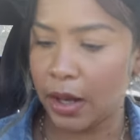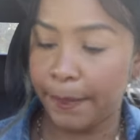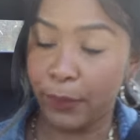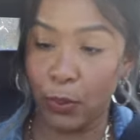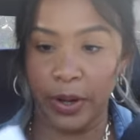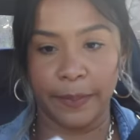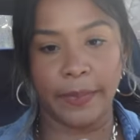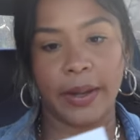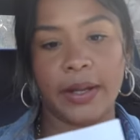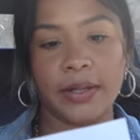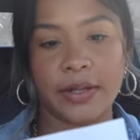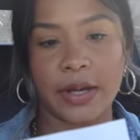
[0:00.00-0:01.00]

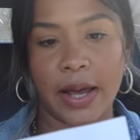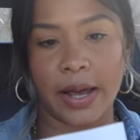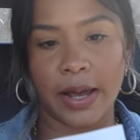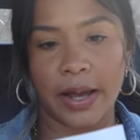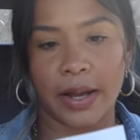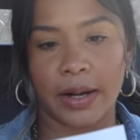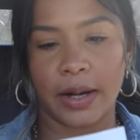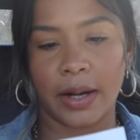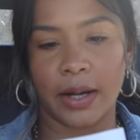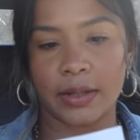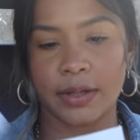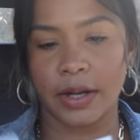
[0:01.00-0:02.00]
appointment, and
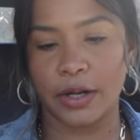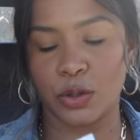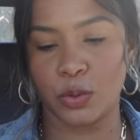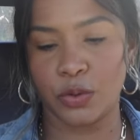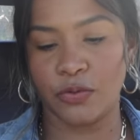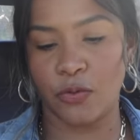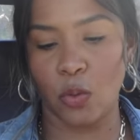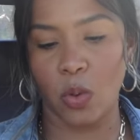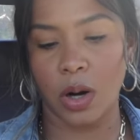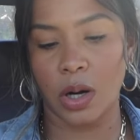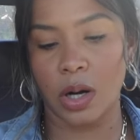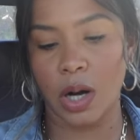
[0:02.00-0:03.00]
got scheduled
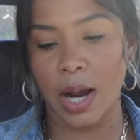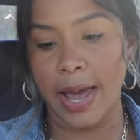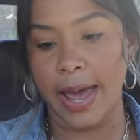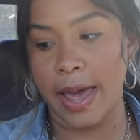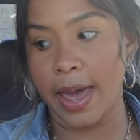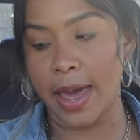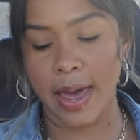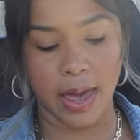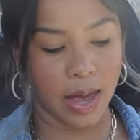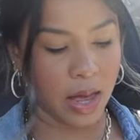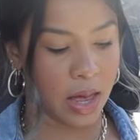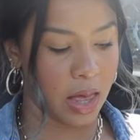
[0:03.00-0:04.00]
for
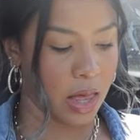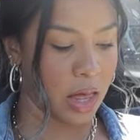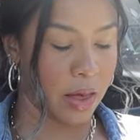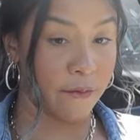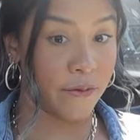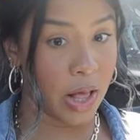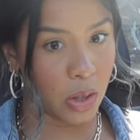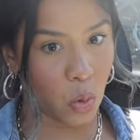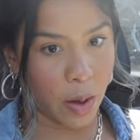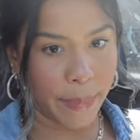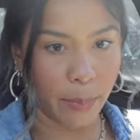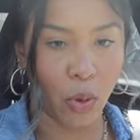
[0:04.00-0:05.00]
a
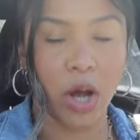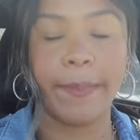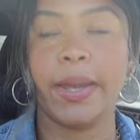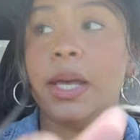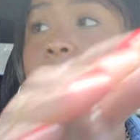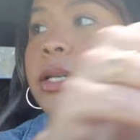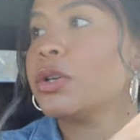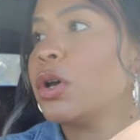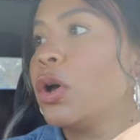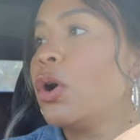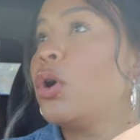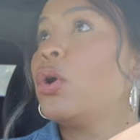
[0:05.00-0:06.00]
follow-up appointment
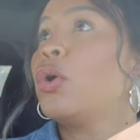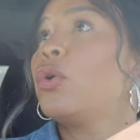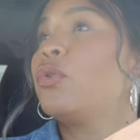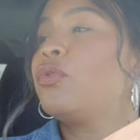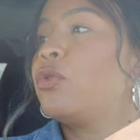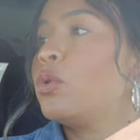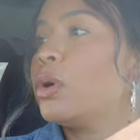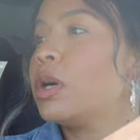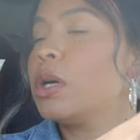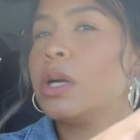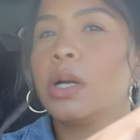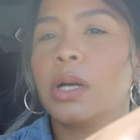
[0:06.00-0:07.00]

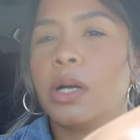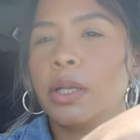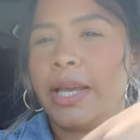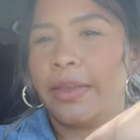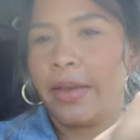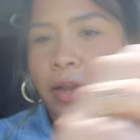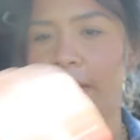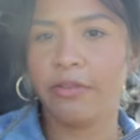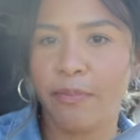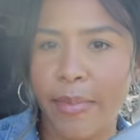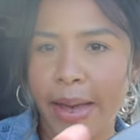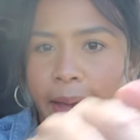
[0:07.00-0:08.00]
for like the end
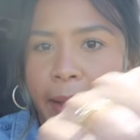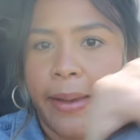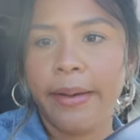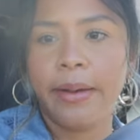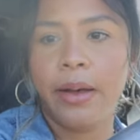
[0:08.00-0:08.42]
of May.